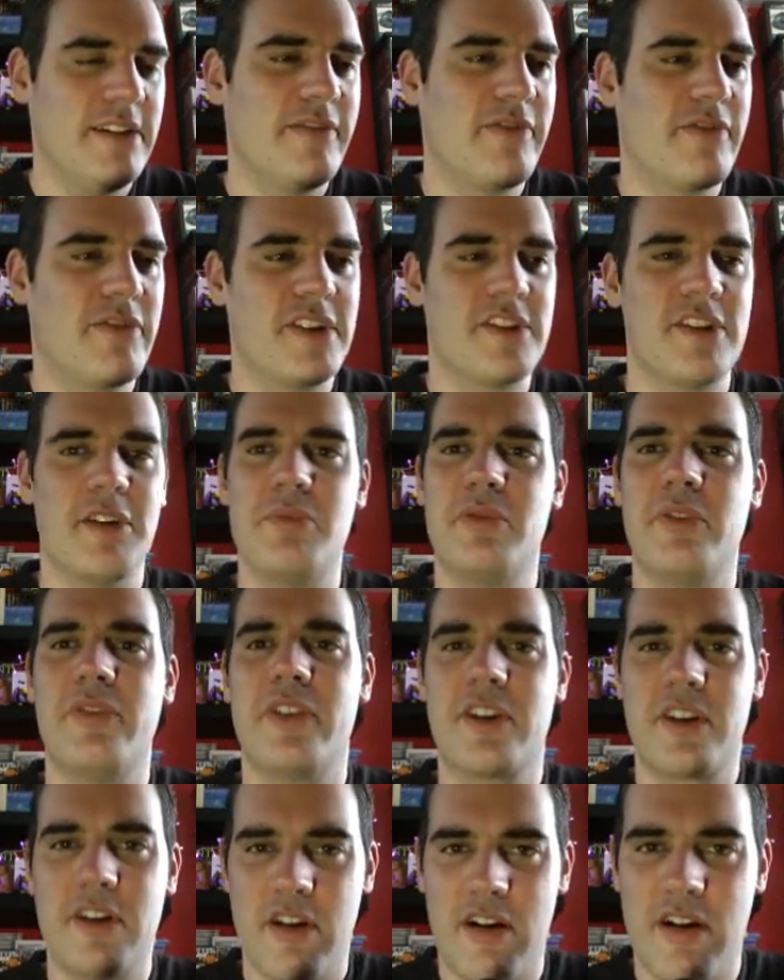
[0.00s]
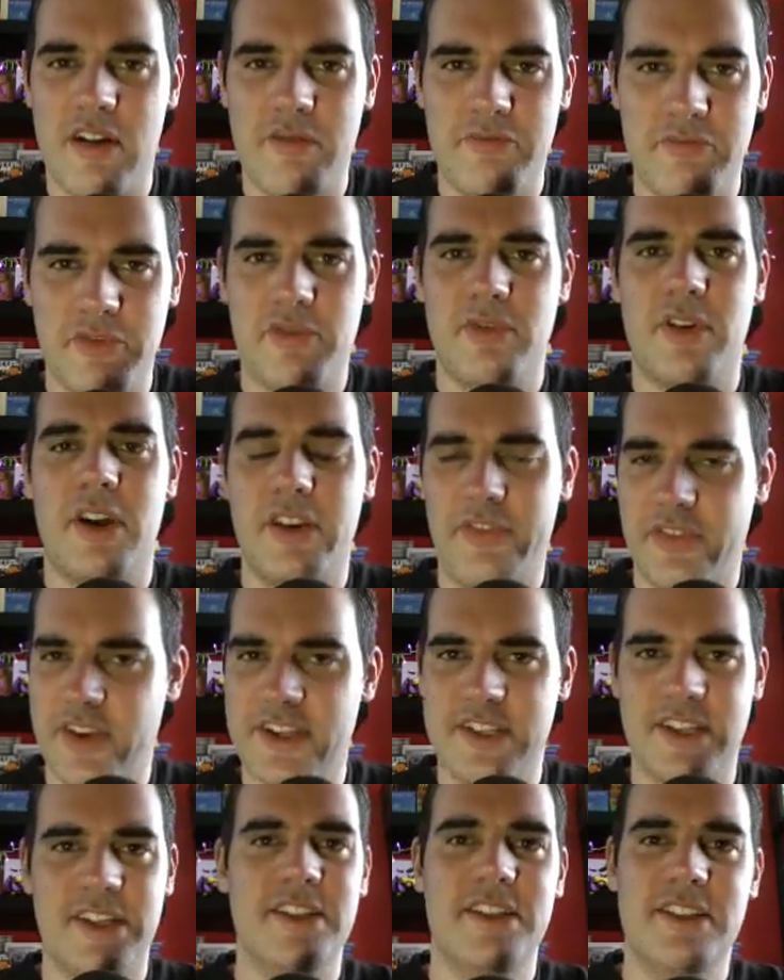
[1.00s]
For example, if a car in real life
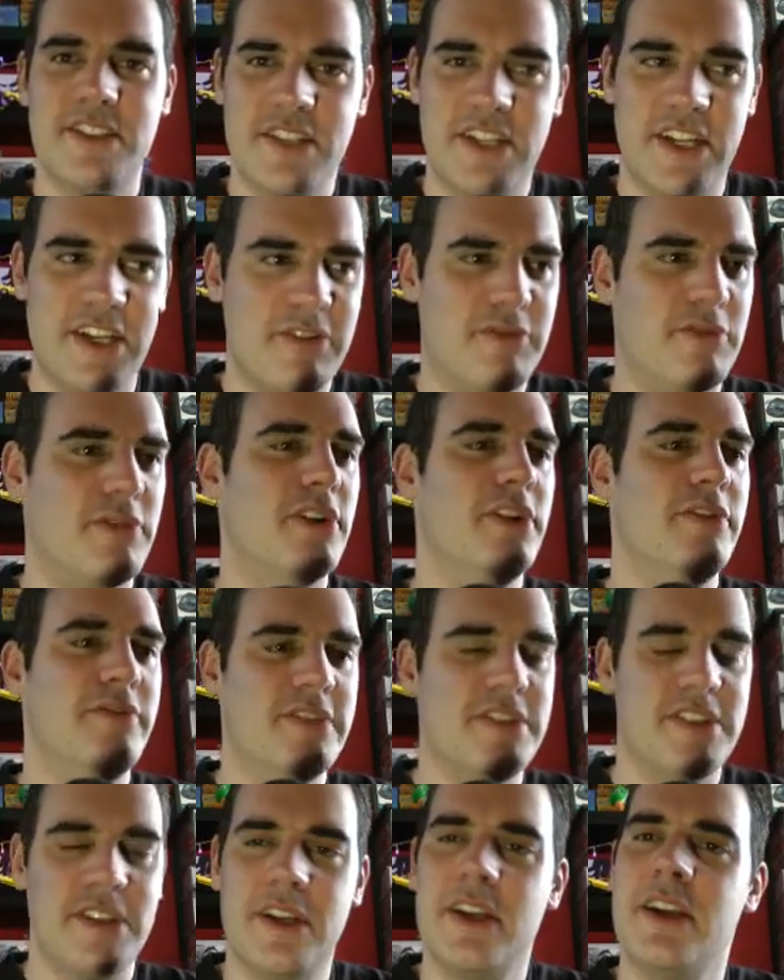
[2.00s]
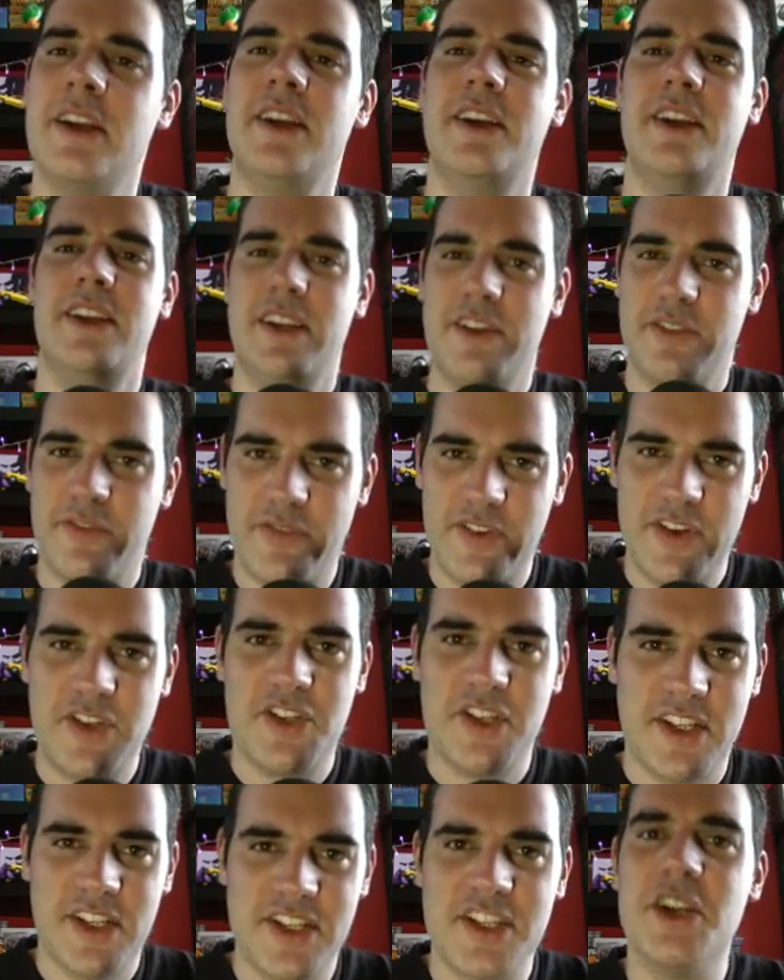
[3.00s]
has understeer or oversteer, it'll
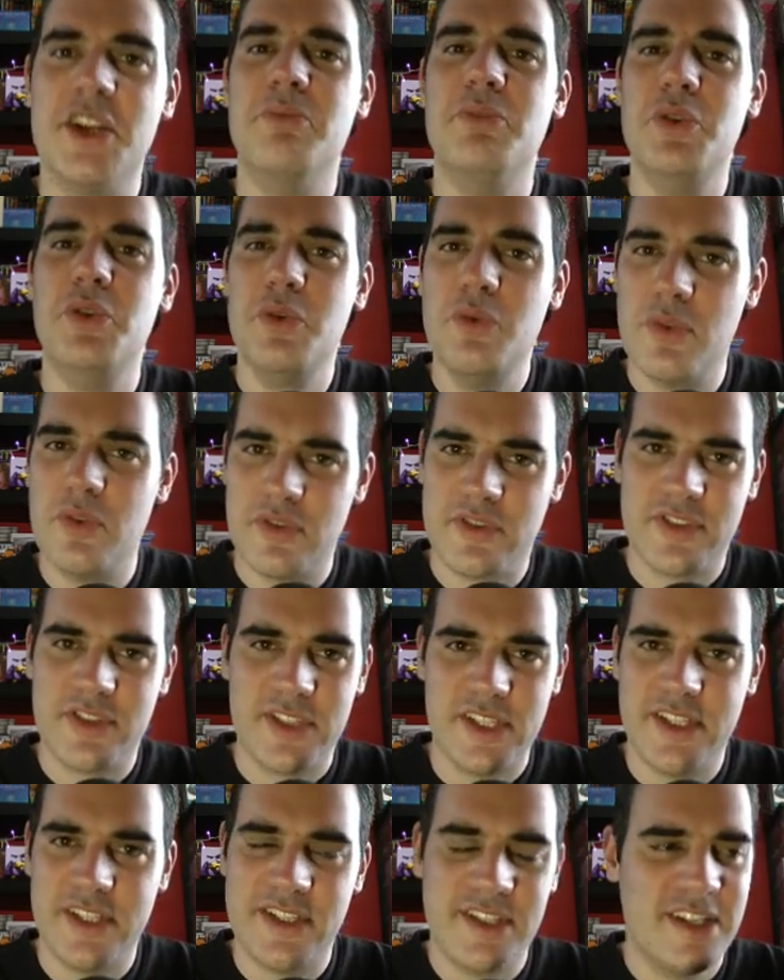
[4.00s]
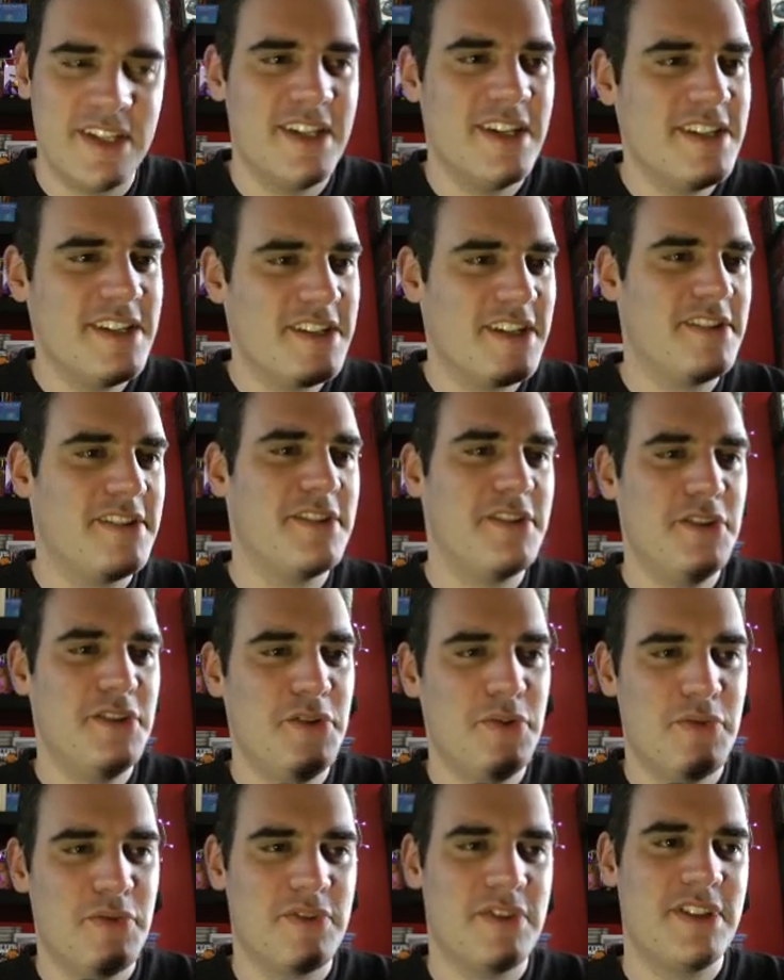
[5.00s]
feature the same nuances. So it's the
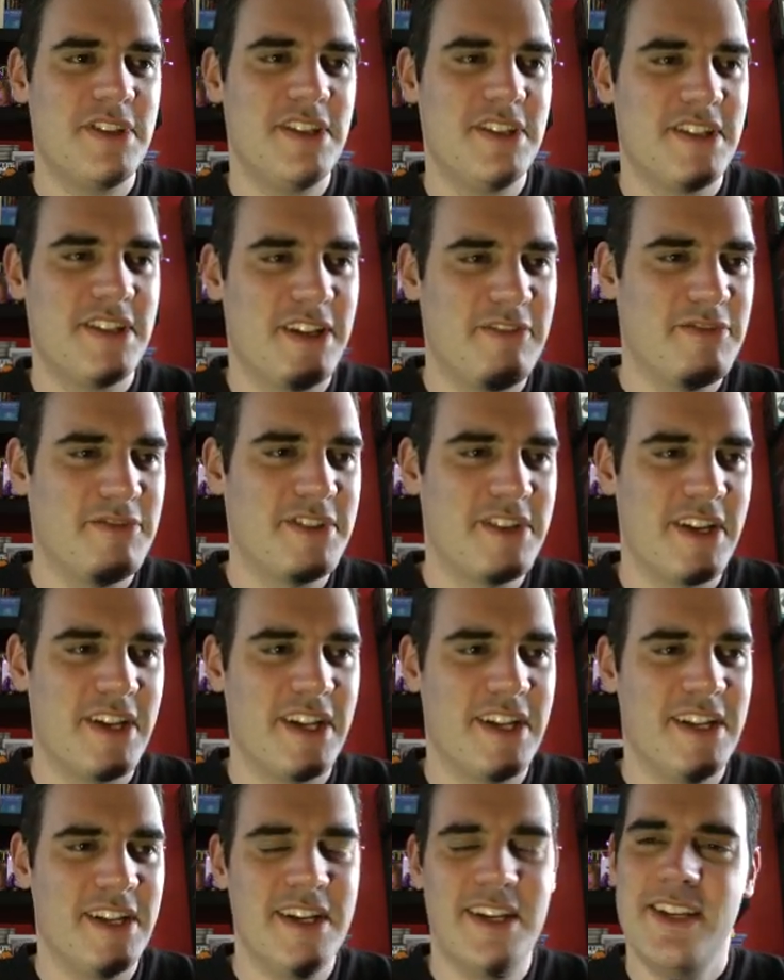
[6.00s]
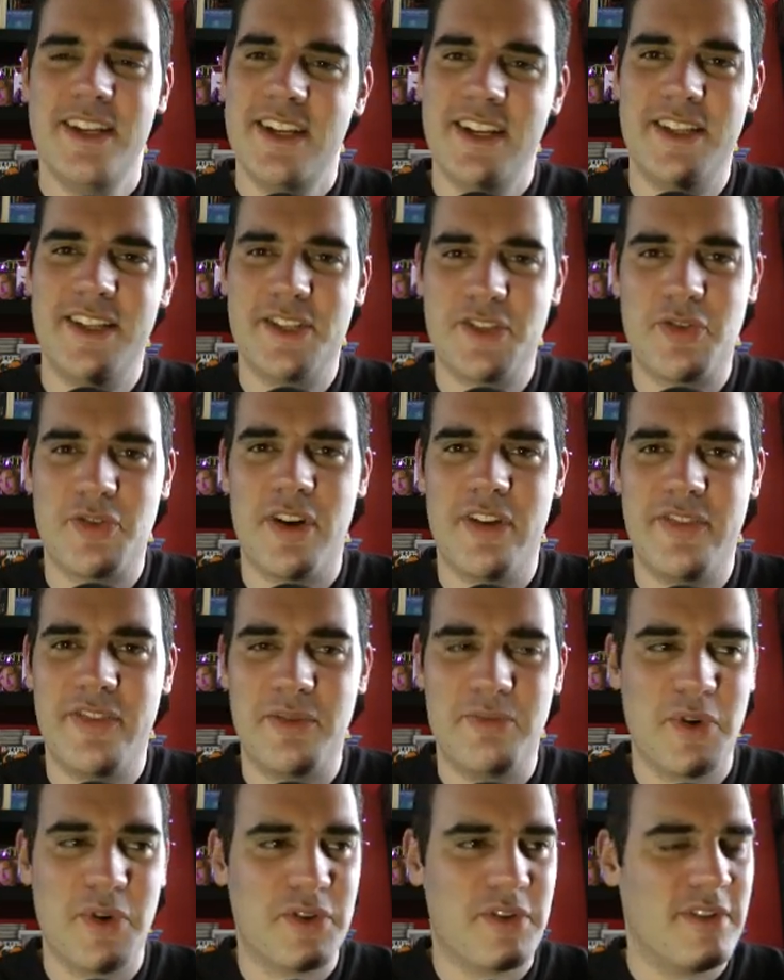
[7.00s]
nuances they retain in the
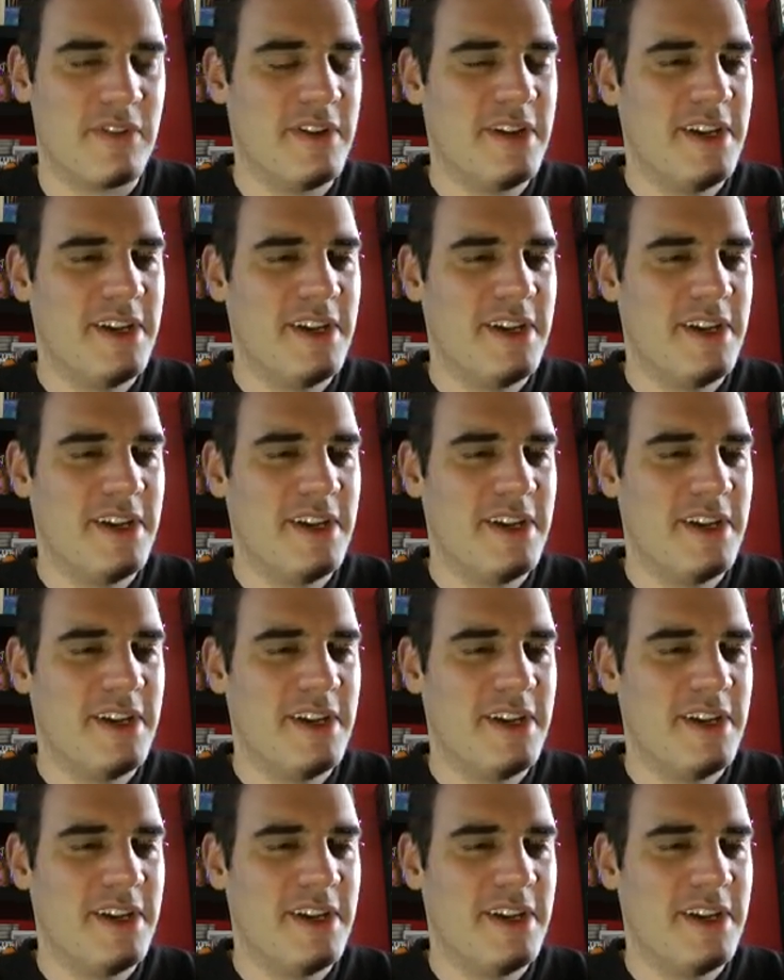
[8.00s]
driving model.